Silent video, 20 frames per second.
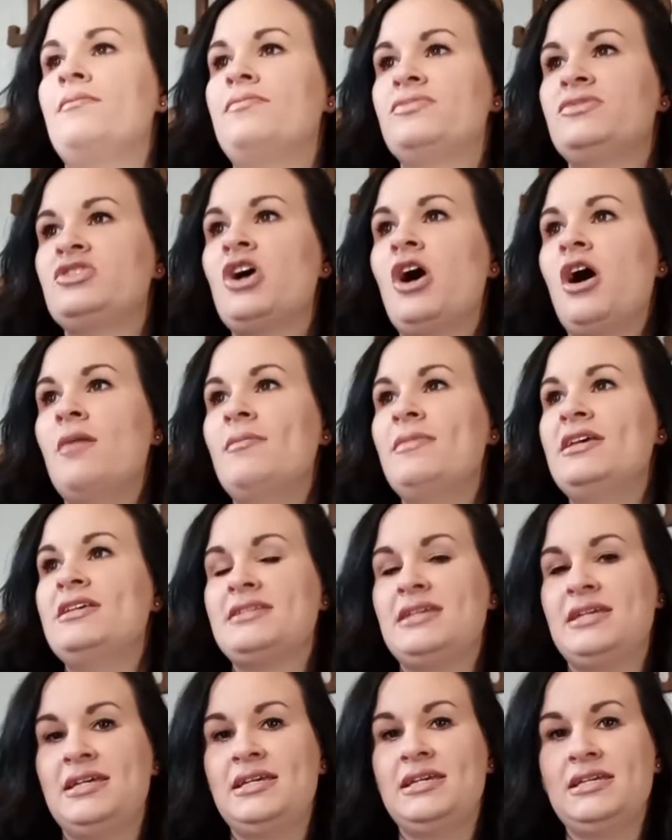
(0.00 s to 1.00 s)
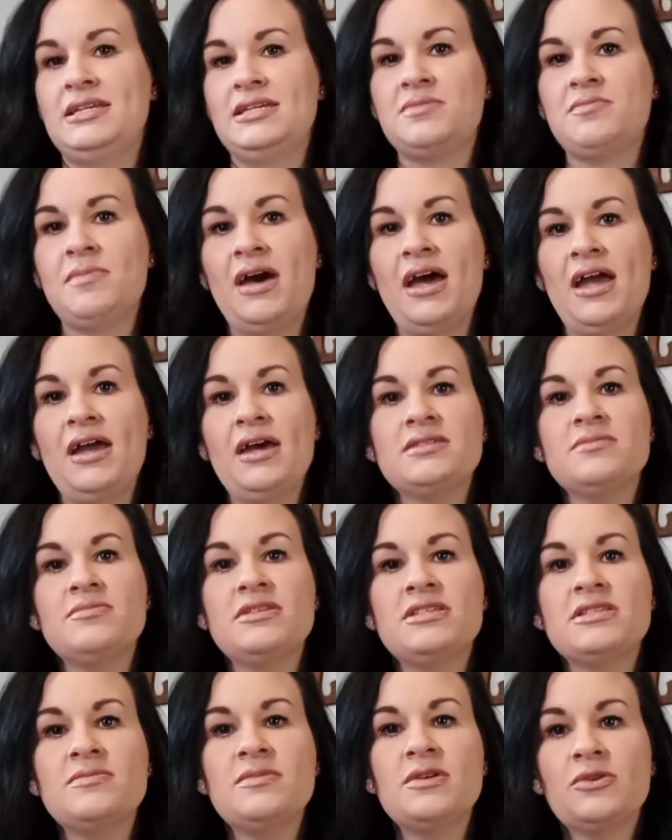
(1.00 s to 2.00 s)
Thomas is my
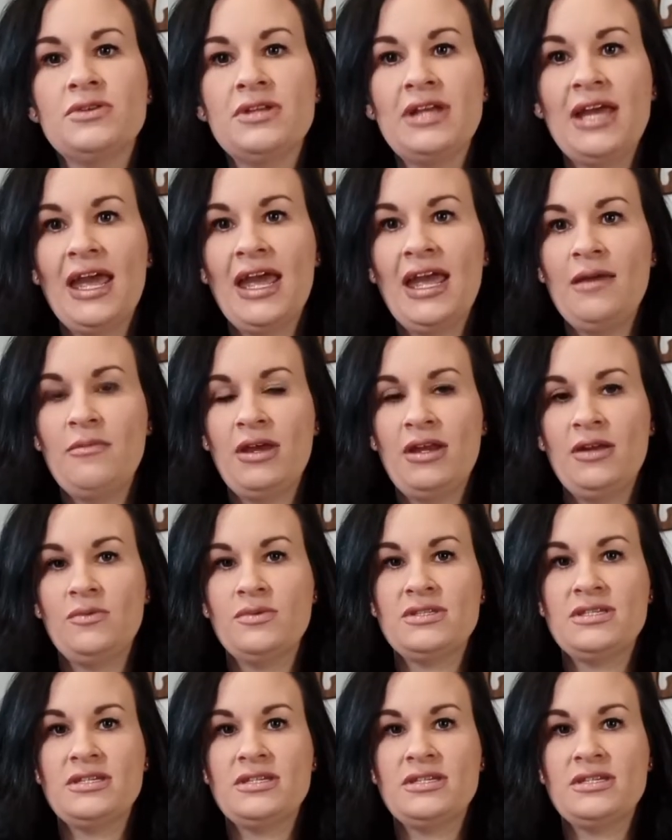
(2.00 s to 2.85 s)
husband's middle name, and it was his